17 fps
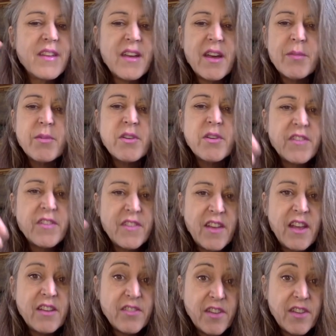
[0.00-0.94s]
I'm going to
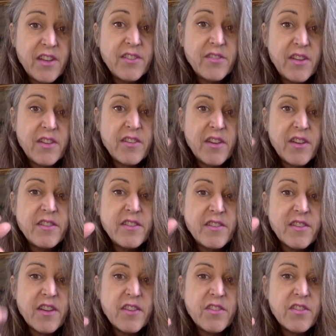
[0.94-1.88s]
say as I as I
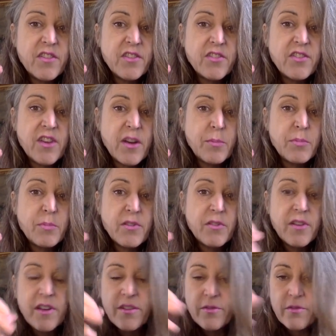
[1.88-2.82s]
discuss this
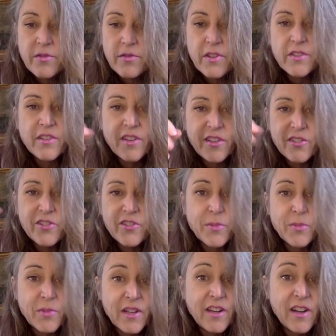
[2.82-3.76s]
chapter, I, I told you
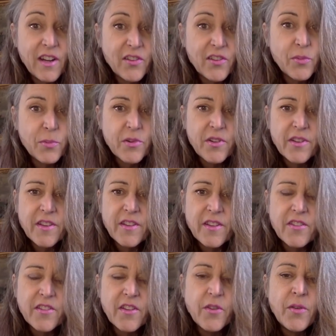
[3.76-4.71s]
I'm not an expert on
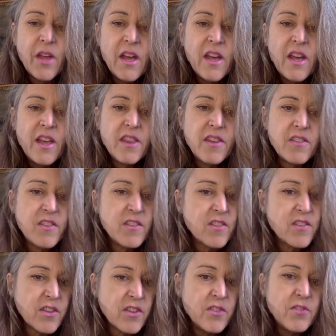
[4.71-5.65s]
this, so this
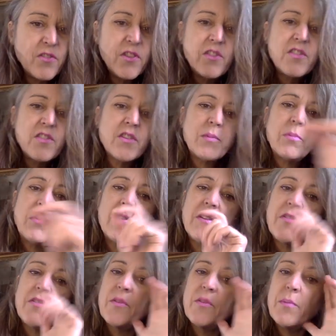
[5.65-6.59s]
is a confusing
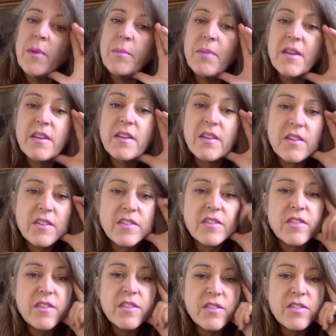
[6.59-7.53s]
point for me
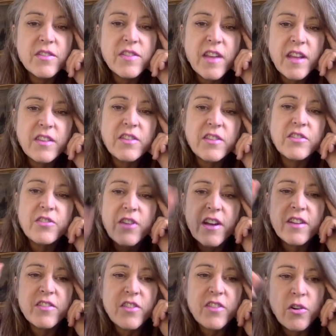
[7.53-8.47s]
because saying the
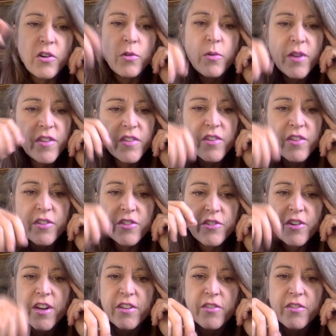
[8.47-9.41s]
track is always on the
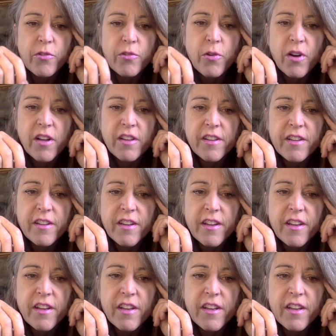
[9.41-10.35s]
track of
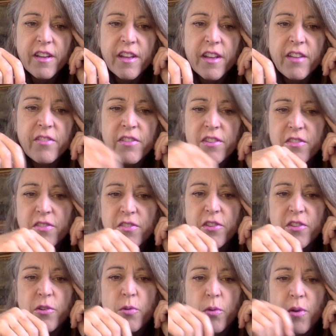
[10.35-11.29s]
quality, even if
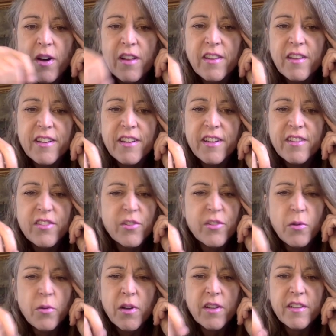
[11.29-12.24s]
the quality
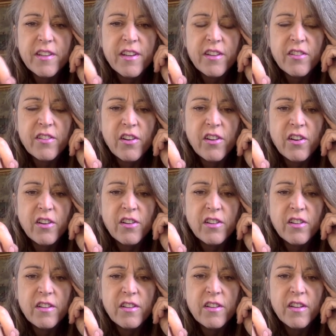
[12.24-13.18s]
isn't quality at
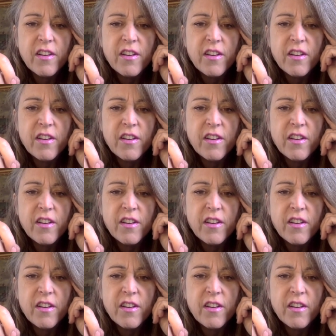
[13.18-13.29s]
all.